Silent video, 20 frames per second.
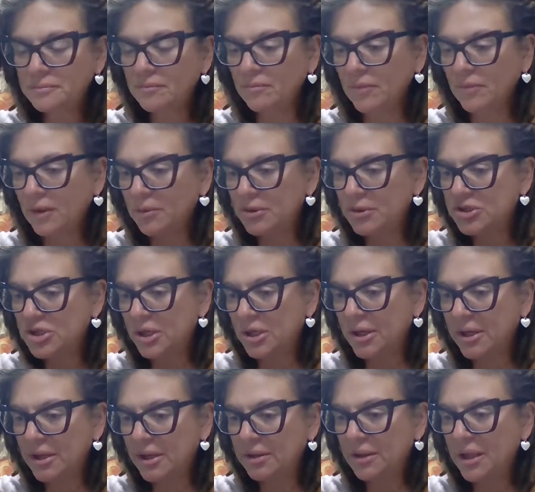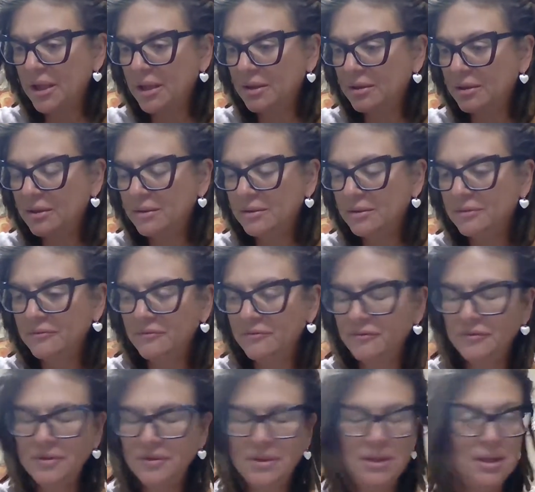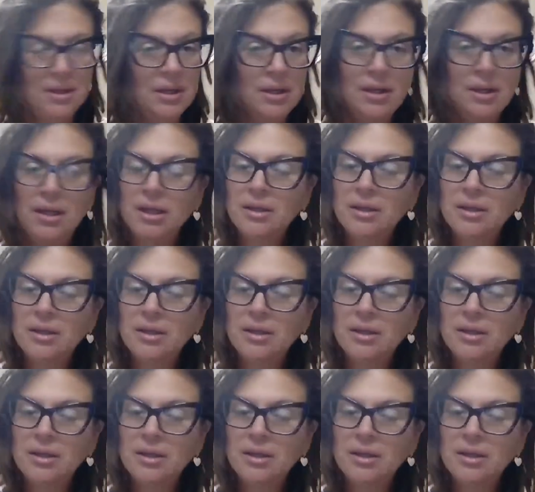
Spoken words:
which I love. A